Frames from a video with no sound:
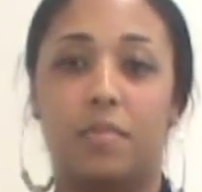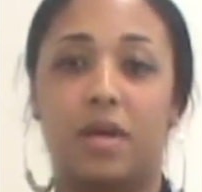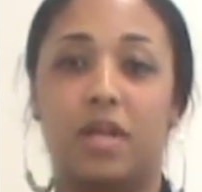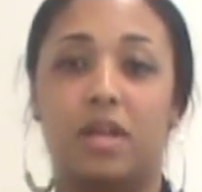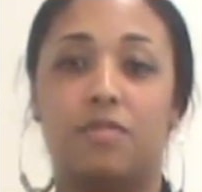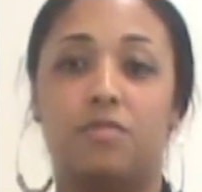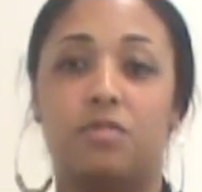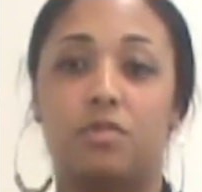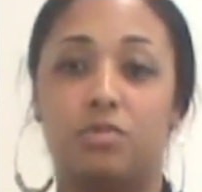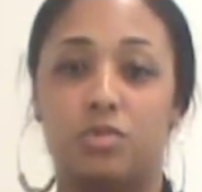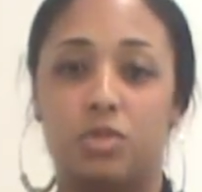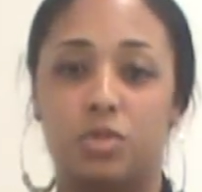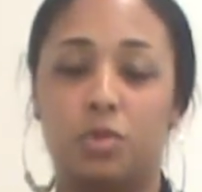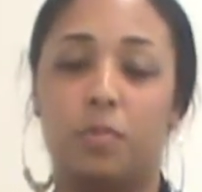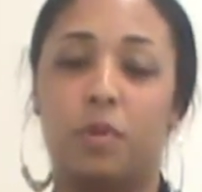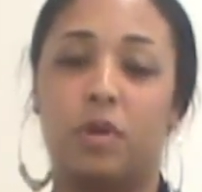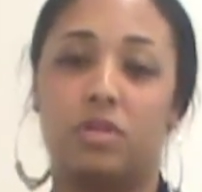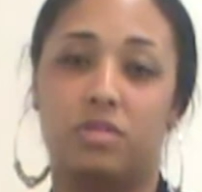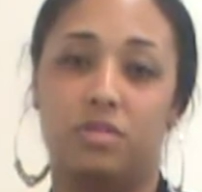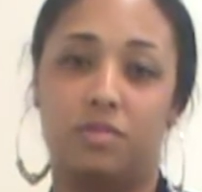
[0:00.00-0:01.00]
But if you do
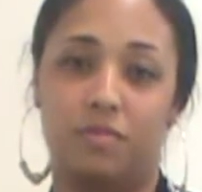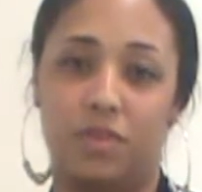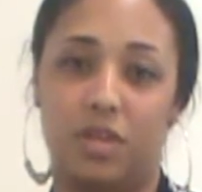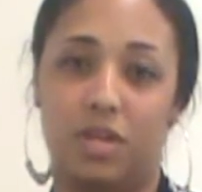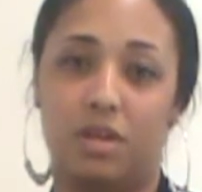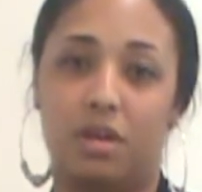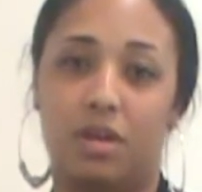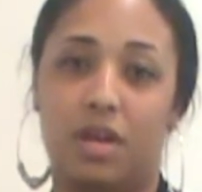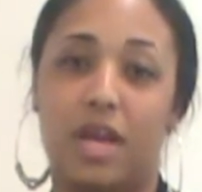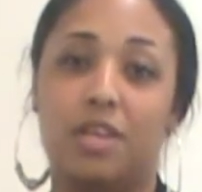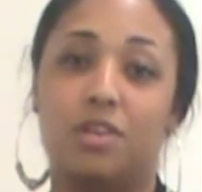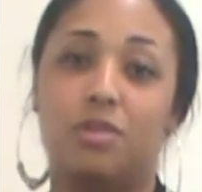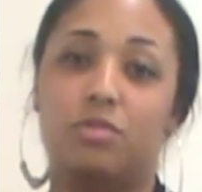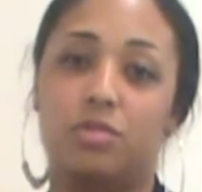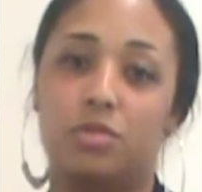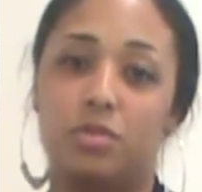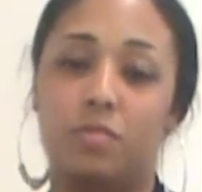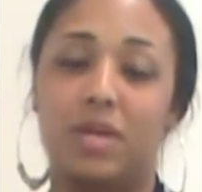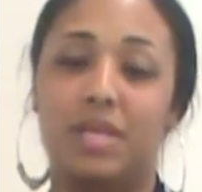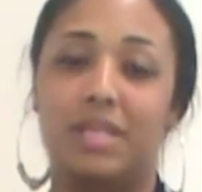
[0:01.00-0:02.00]
persevere and you
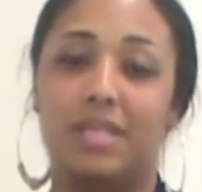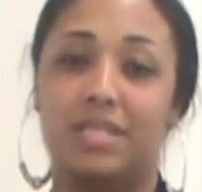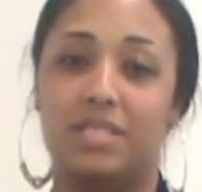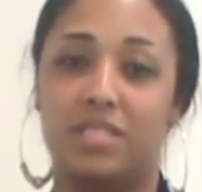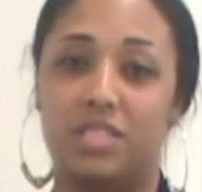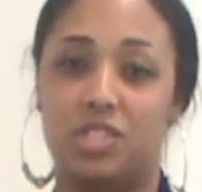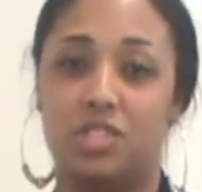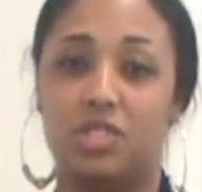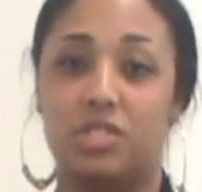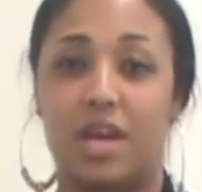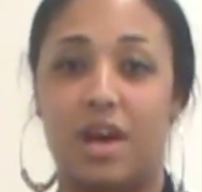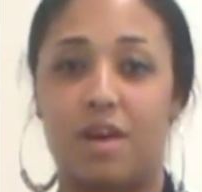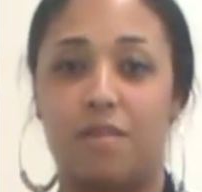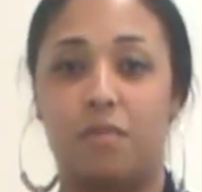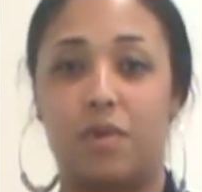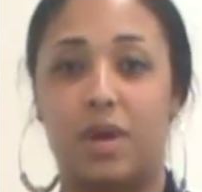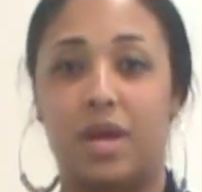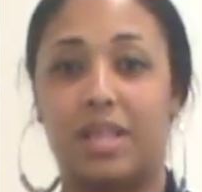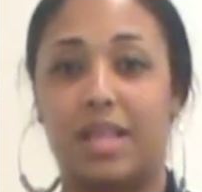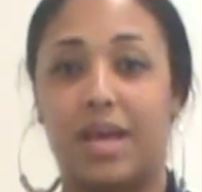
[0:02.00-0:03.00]
do meet these teachers
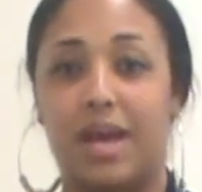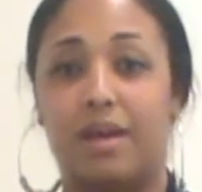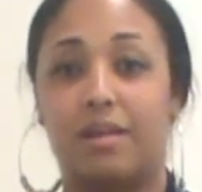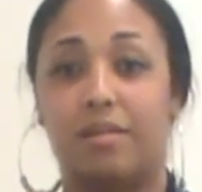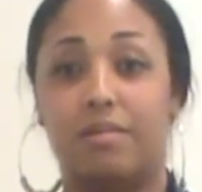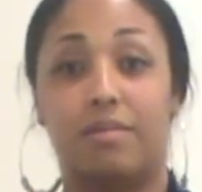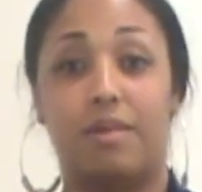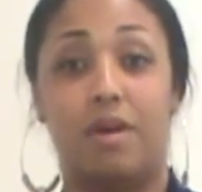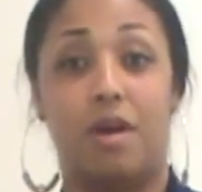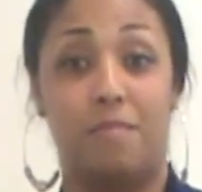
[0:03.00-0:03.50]
halfway that